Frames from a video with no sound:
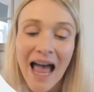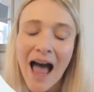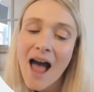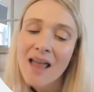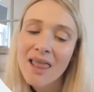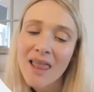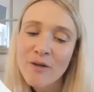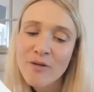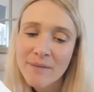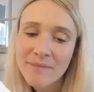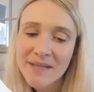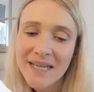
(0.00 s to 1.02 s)
allow
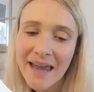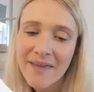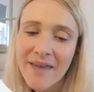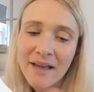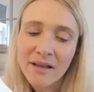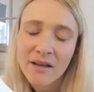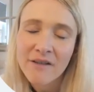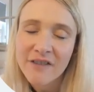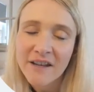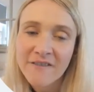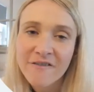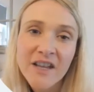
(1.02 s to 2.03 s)
them to get that
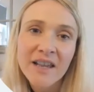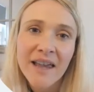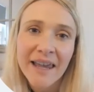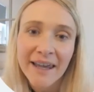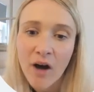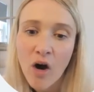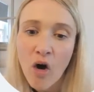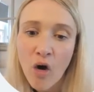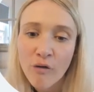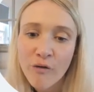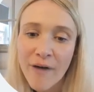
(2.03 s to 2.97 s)
lovely feeling of